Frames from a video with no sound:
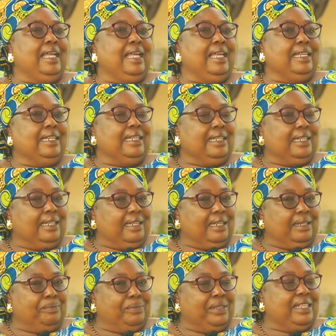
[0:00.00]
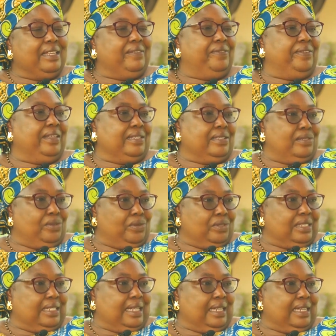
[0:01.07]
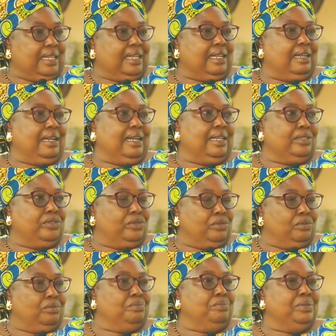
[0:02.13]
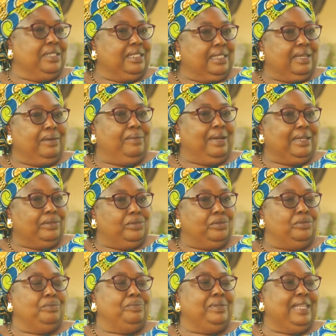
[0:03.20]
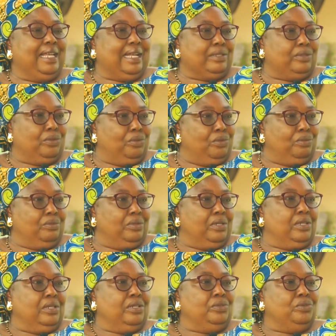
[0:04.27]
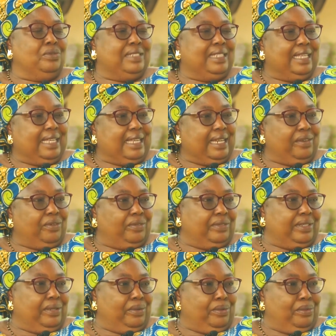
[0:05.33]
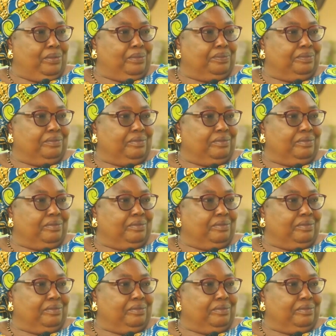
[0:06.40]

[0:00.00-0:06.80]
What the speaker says: And be a first daughter, I should be the one to be at home to take care of the home.